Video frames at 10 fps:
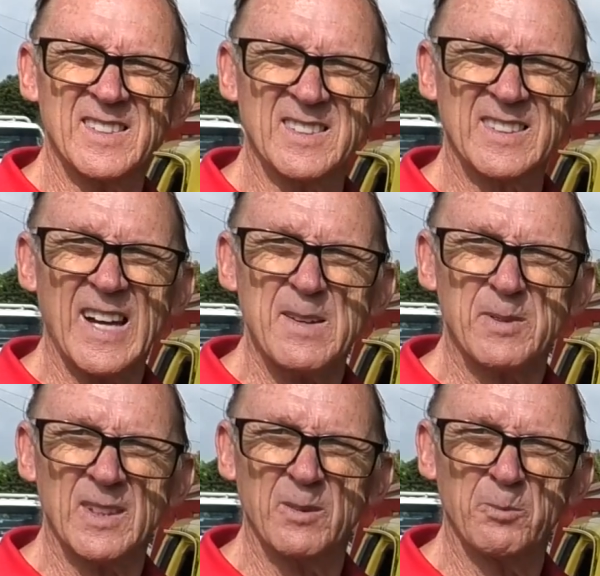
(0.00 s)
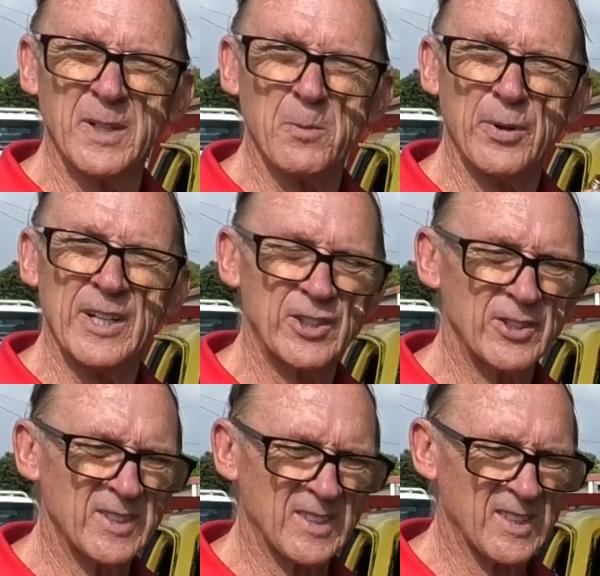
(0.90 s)
escaped, a bit of pressure
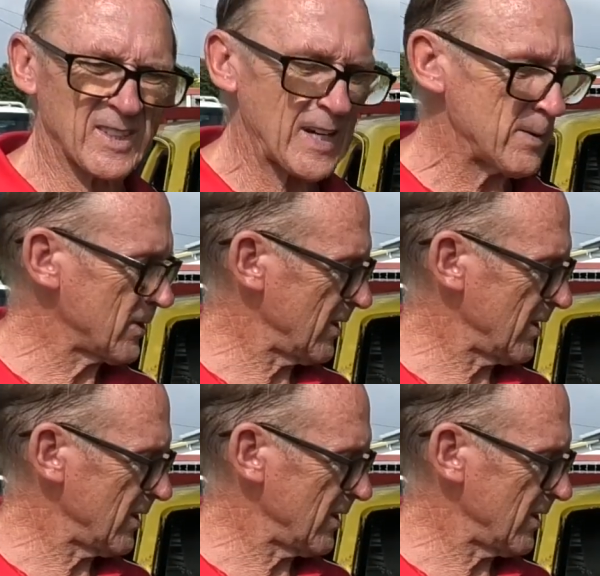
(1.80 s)
has escaped.